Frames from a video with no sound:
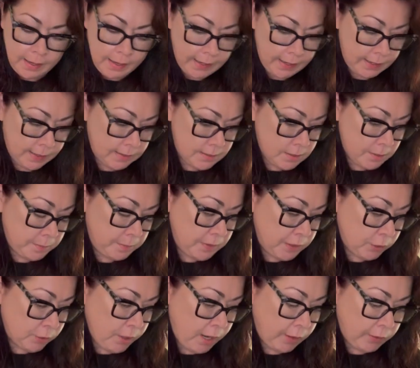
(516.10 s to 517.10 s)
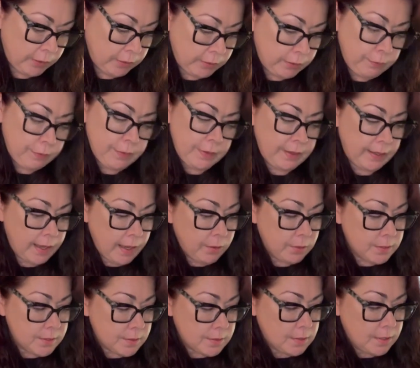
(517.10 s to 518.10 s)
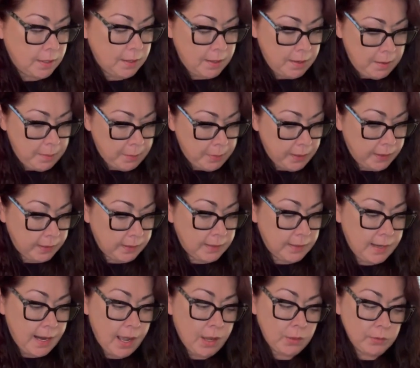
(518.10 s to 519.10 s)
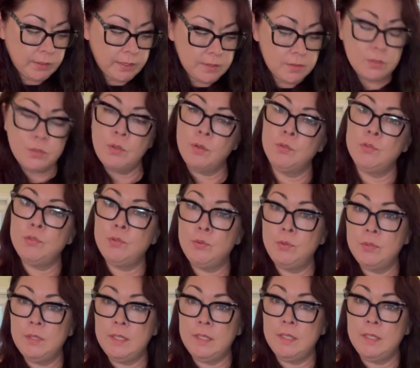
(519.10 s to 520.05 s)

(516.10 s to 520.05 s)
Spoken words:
and they crowd out everything else. But now let's go to the